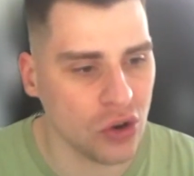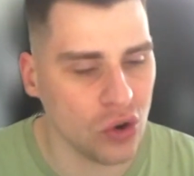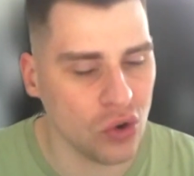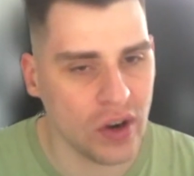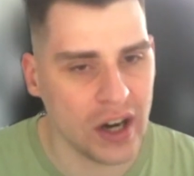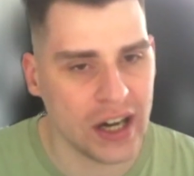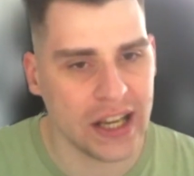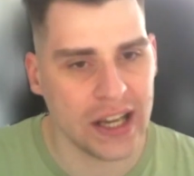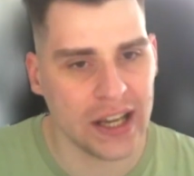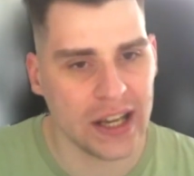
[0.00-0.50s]

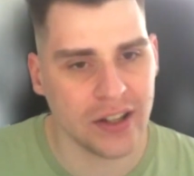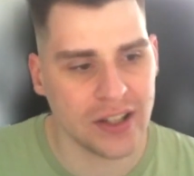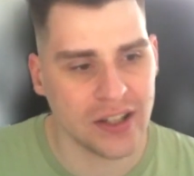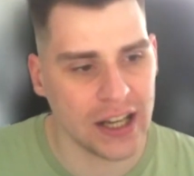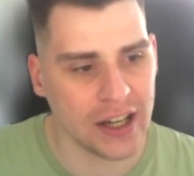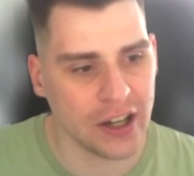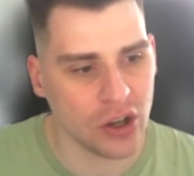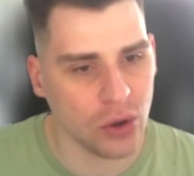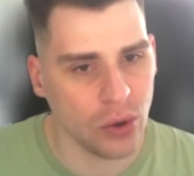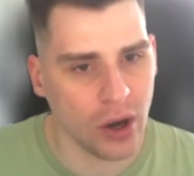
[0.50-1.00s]
already and
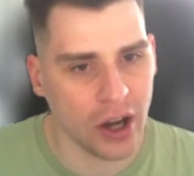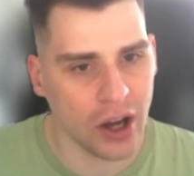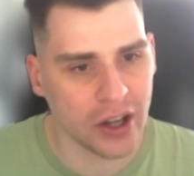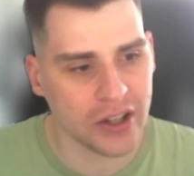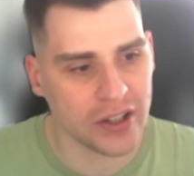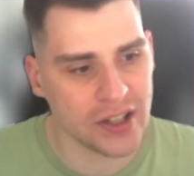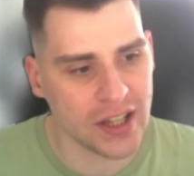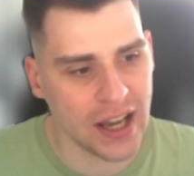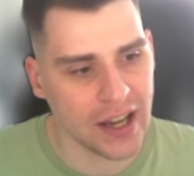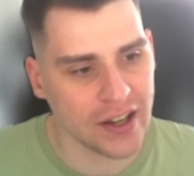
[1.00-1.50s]
technical
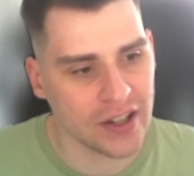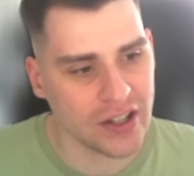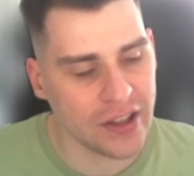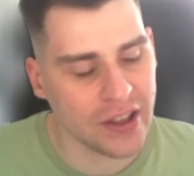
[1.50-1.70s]
architect.